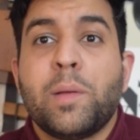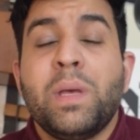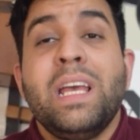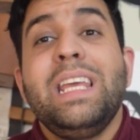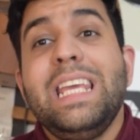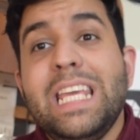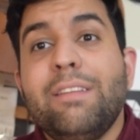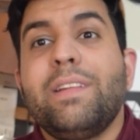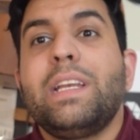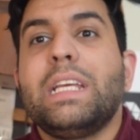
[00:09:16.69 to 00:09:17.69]
them
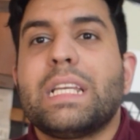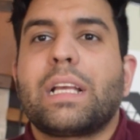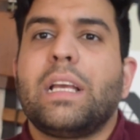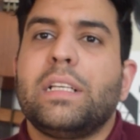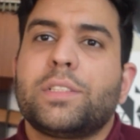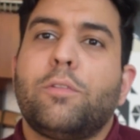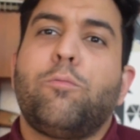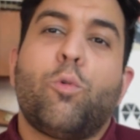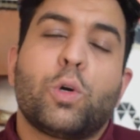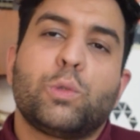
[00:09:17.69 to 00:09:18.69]
even in the case
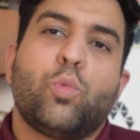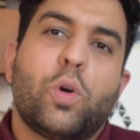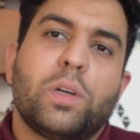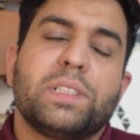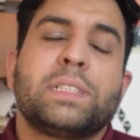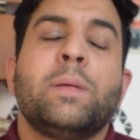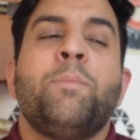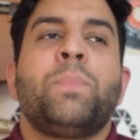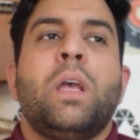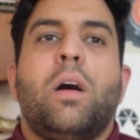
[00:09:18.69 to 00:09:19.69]
of world wars.
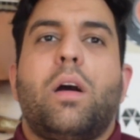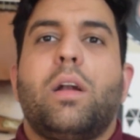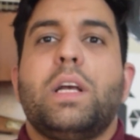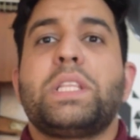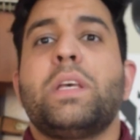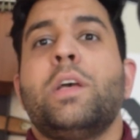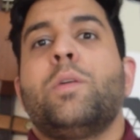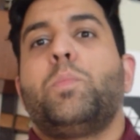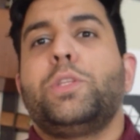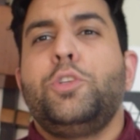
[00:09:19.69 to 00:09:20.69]
All right,
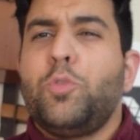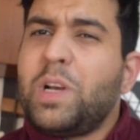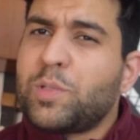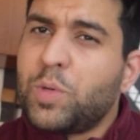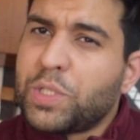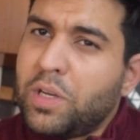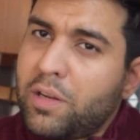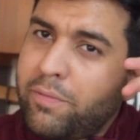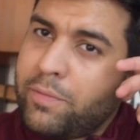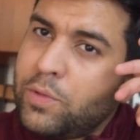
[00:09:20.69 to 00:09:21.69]
but US was
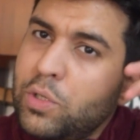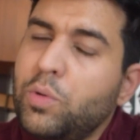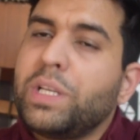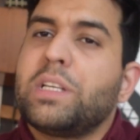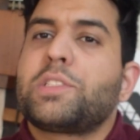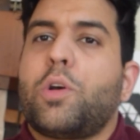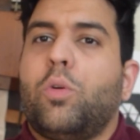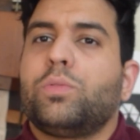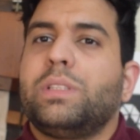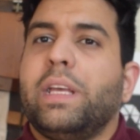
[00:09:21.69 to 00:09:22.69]
kind of doing its
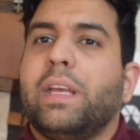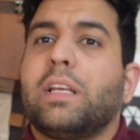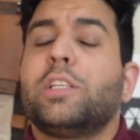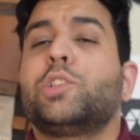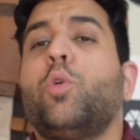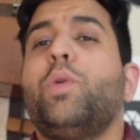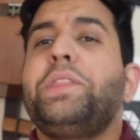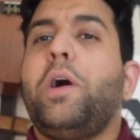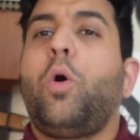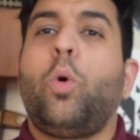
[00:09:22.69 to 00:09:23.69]
own thing. So
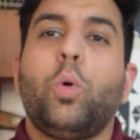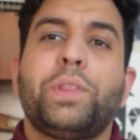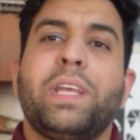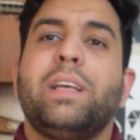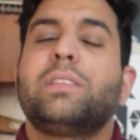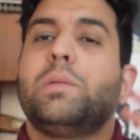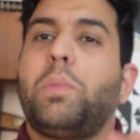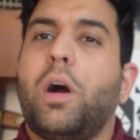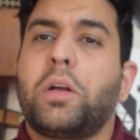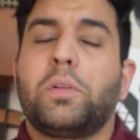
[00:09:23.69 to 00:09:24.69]
when the whole thing
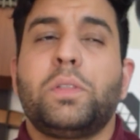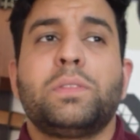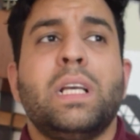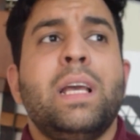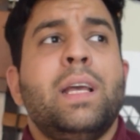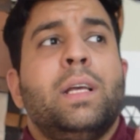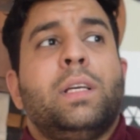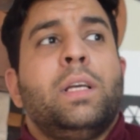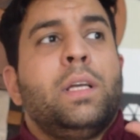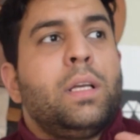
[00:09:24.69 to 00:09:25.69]
debacled,
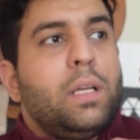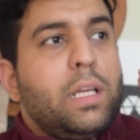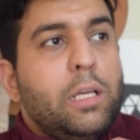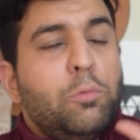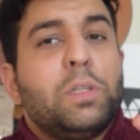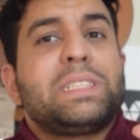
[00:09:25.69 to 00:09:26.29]
it